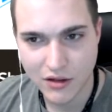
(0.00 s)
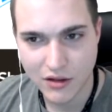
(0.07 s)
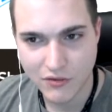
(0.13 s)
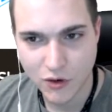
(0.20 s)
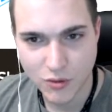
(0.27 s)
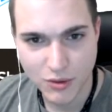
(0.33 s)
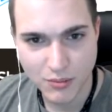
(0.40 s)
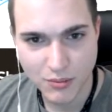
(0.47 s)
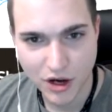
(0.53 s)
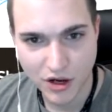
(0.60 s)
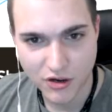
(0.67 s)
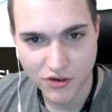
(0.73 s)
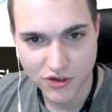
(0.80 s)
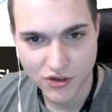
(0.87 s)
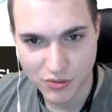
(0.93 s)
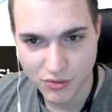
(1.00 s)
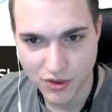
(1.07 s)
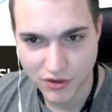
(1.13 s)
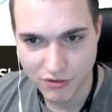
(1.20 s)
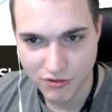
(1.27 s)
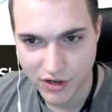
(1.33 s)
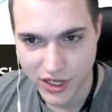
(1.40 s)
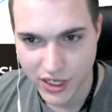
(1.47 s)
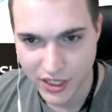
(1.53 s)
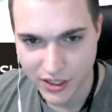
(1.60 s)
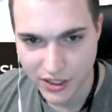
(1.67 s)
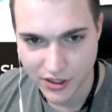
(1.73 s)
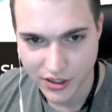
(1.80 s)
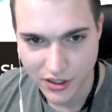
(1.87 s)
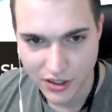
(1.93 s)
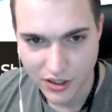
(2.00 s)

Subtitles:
formed a partnership with Raiden.